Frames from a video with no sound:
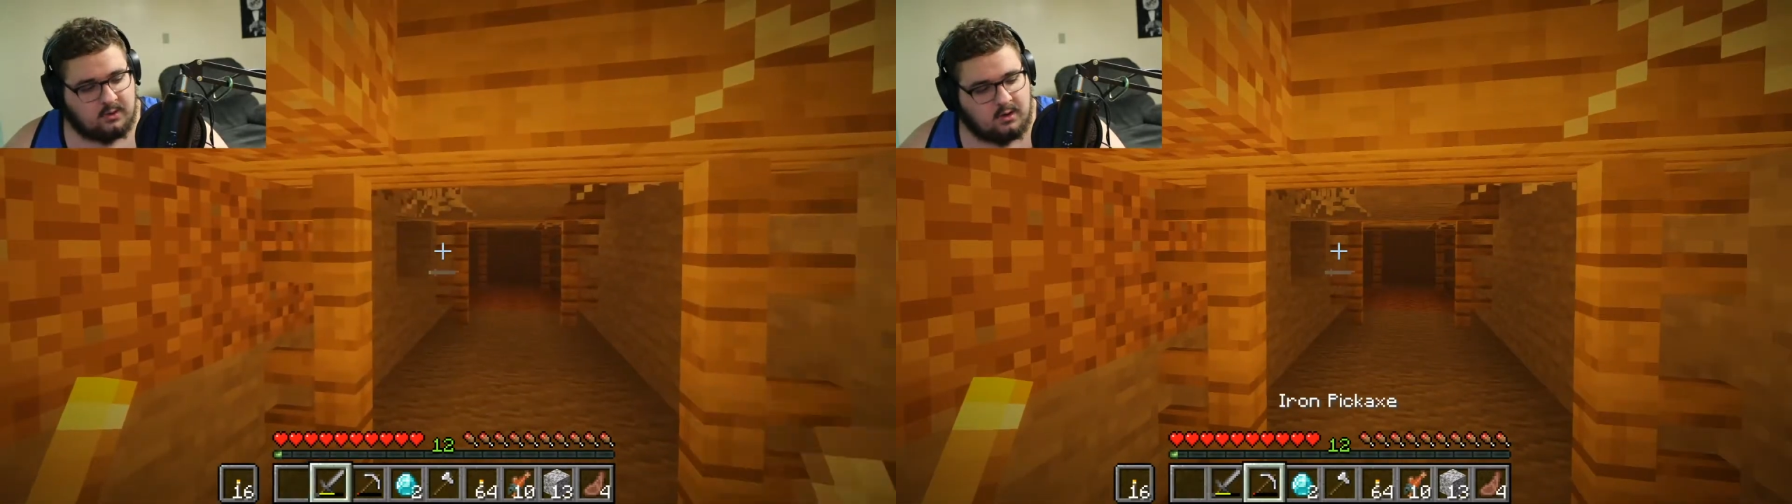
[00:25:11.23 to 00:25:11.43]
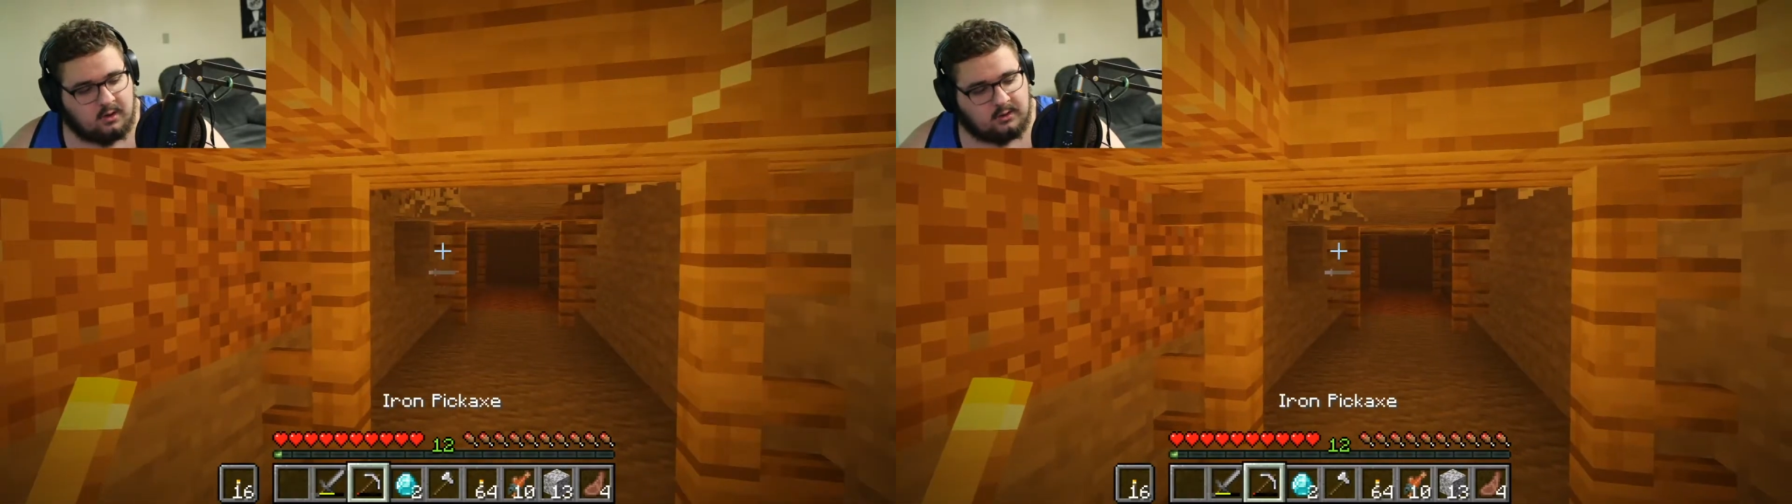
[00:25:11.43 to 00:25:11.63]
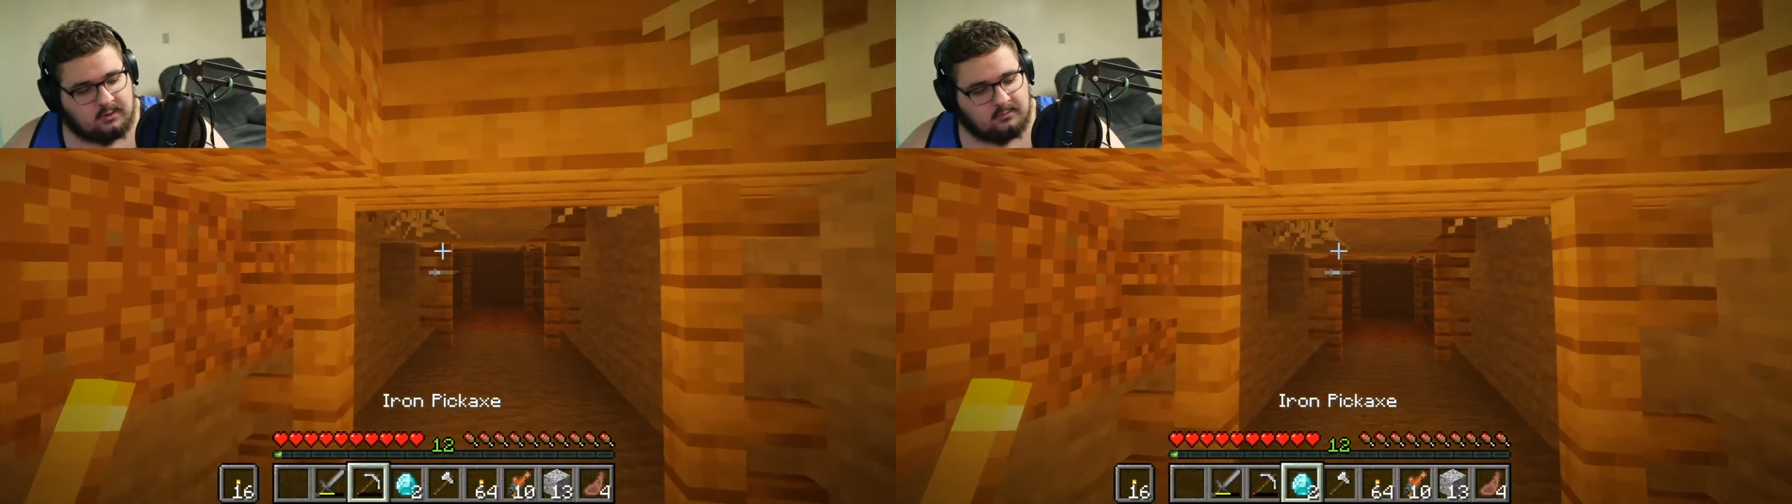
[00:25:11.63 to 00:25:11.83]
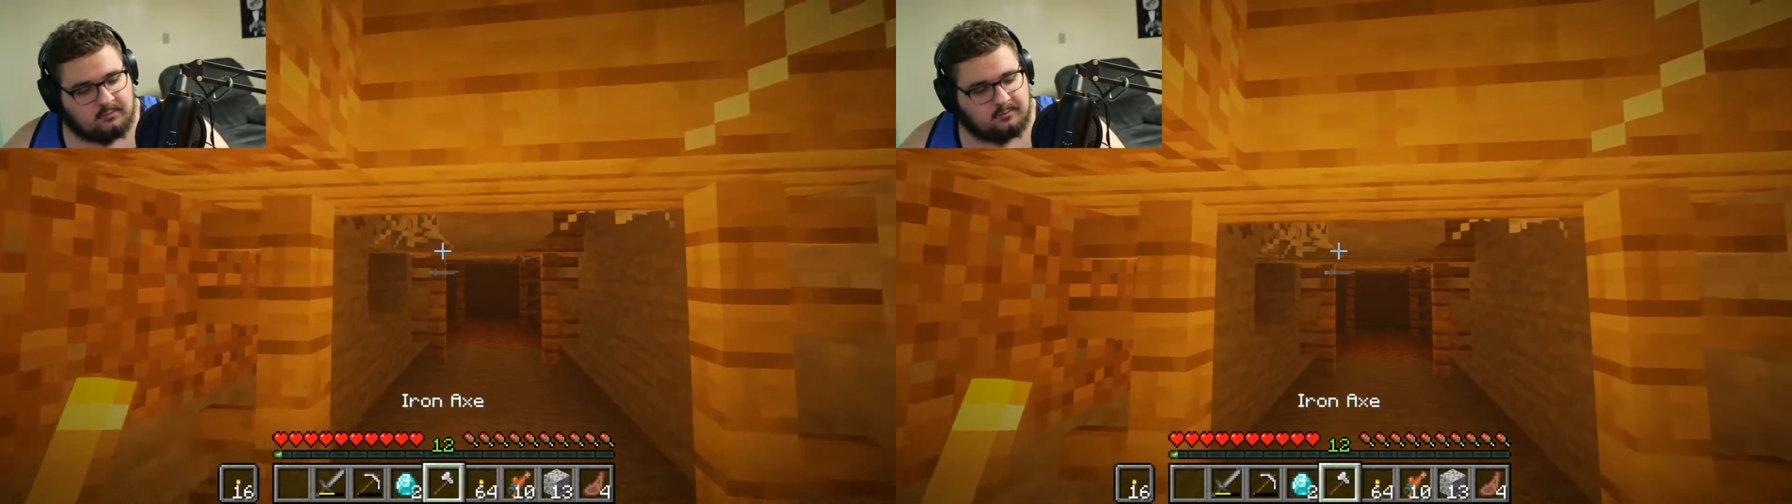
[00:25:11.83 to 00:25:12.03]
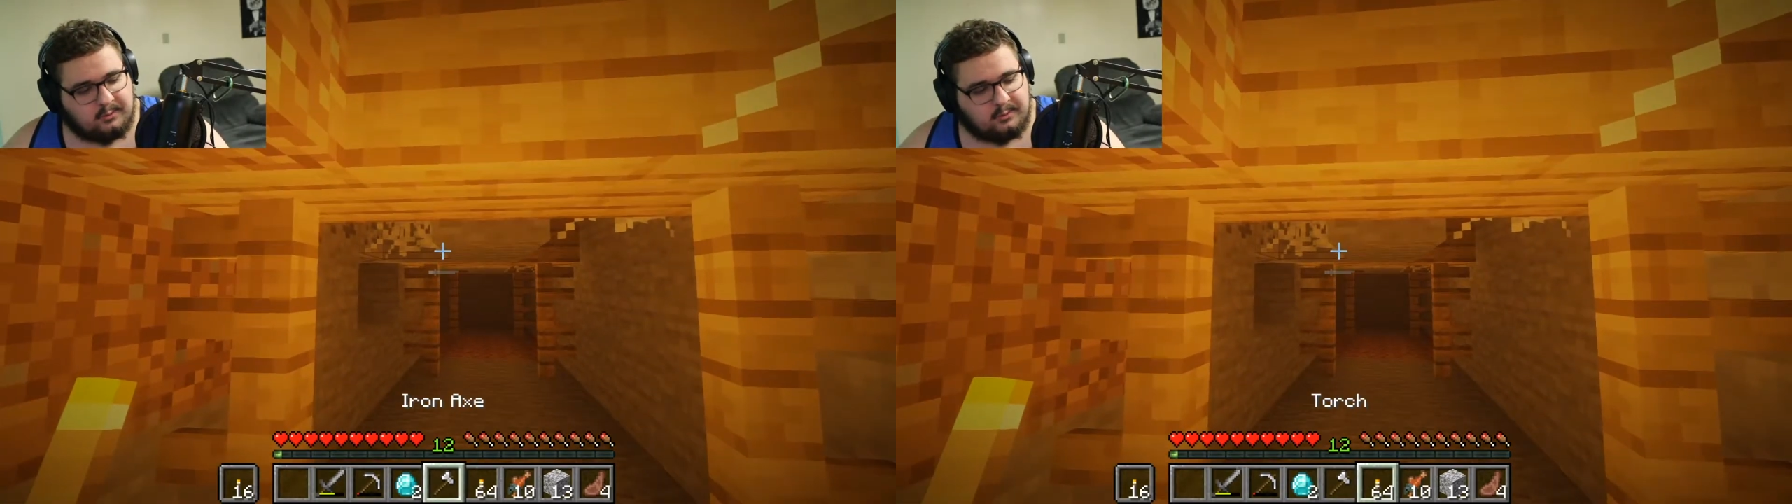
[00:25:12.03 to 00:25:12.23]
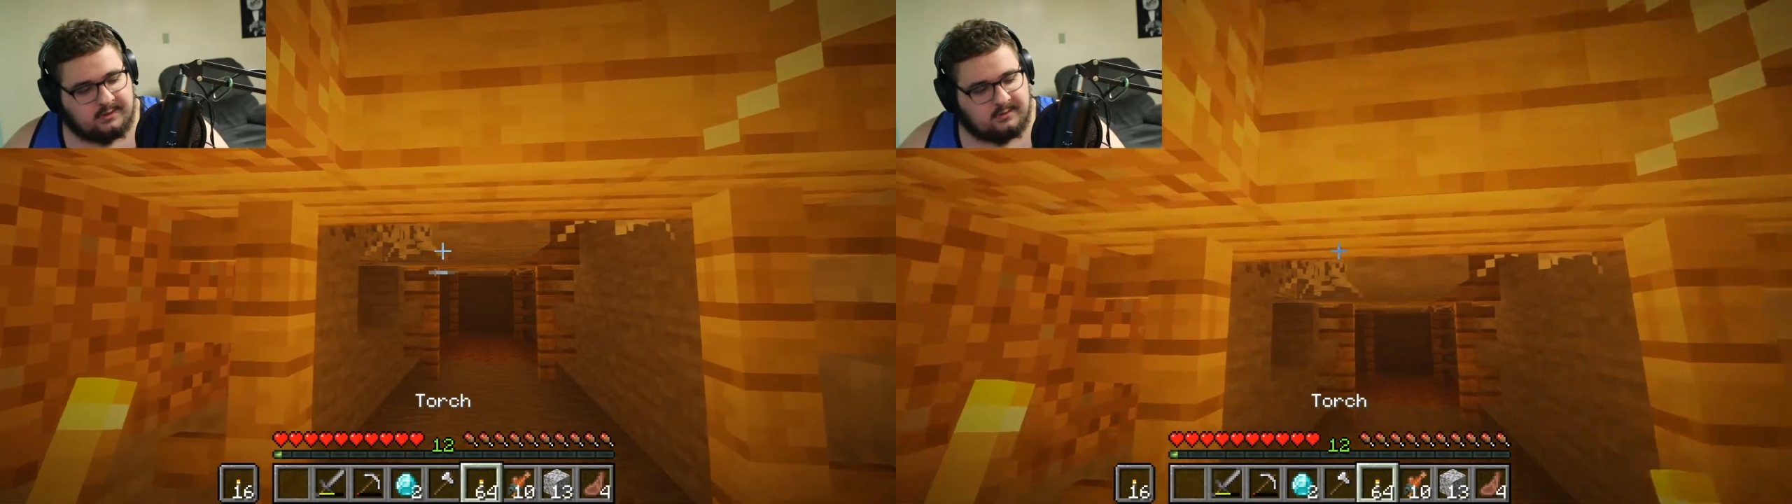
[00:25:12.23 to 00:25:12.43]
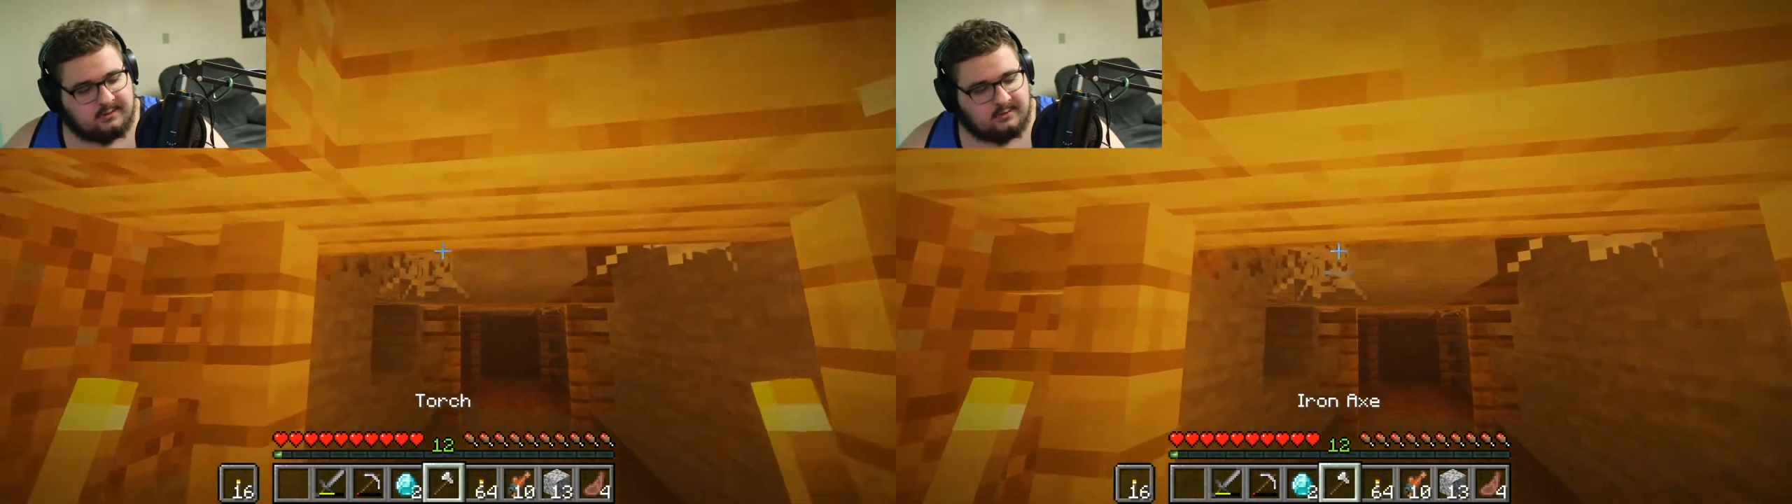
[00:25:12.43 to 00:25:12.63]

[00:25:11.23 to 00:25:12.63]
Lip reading: But